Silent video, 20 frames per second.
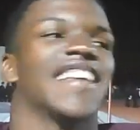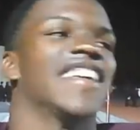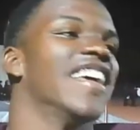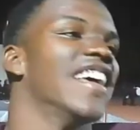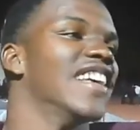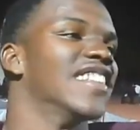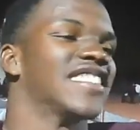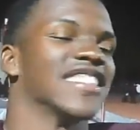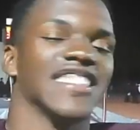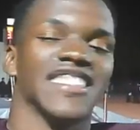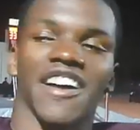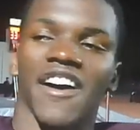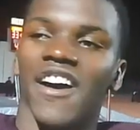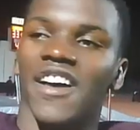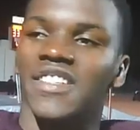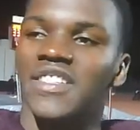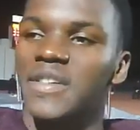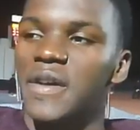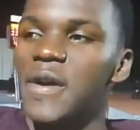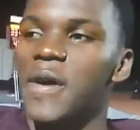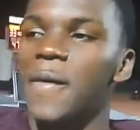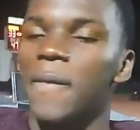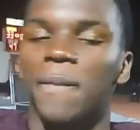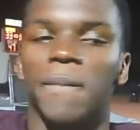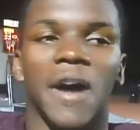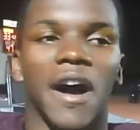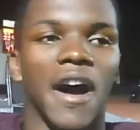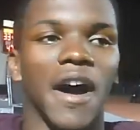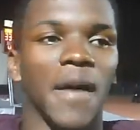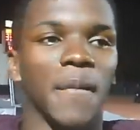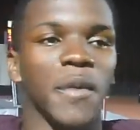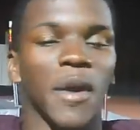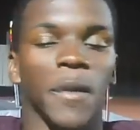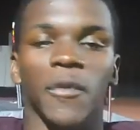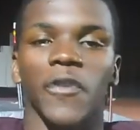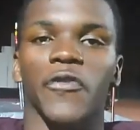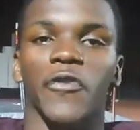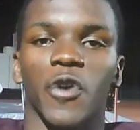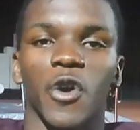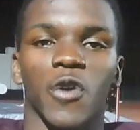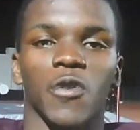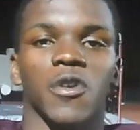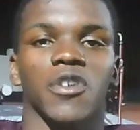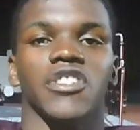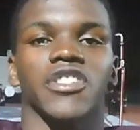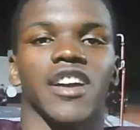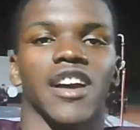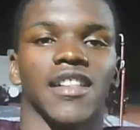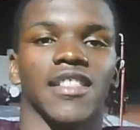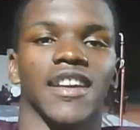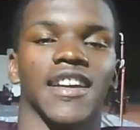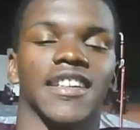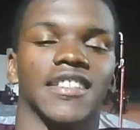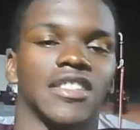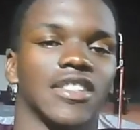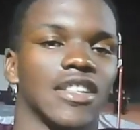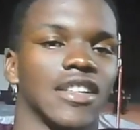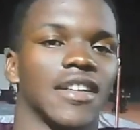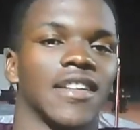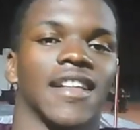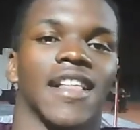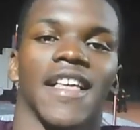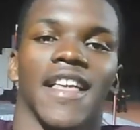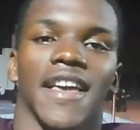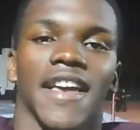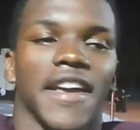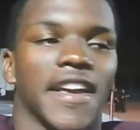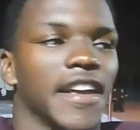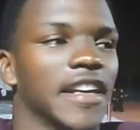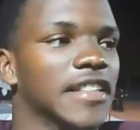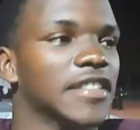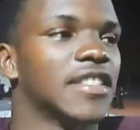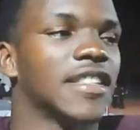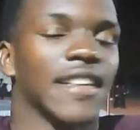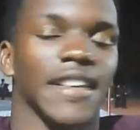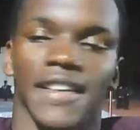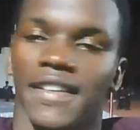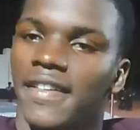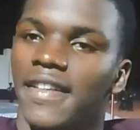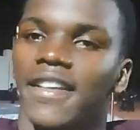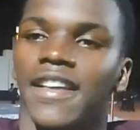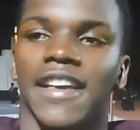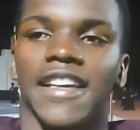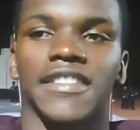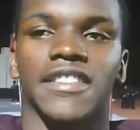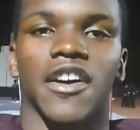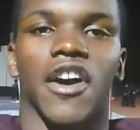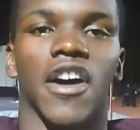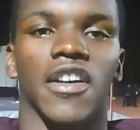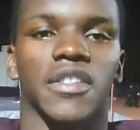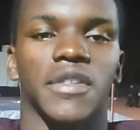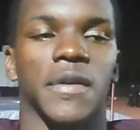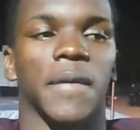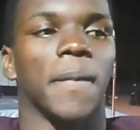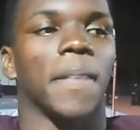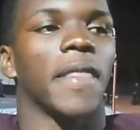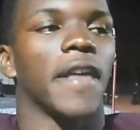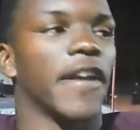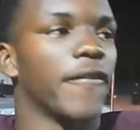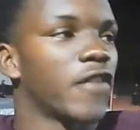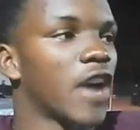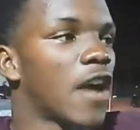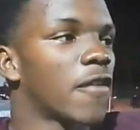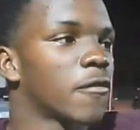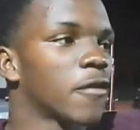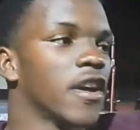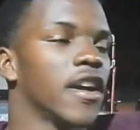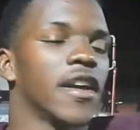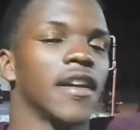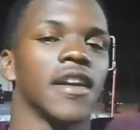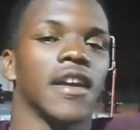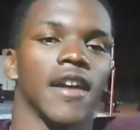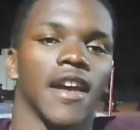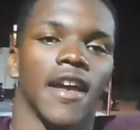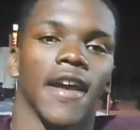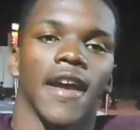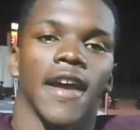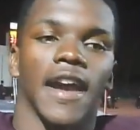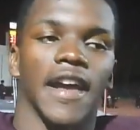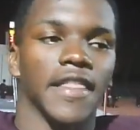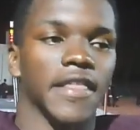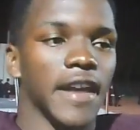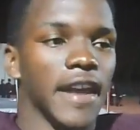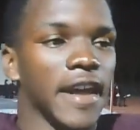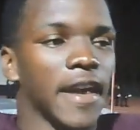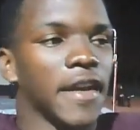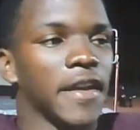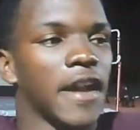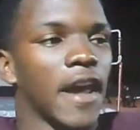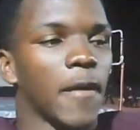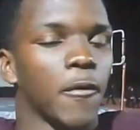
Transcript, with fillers: Yes, it's awesome. Um, number four, Roshan Lacey, yeah. is it's awesome. If I run and then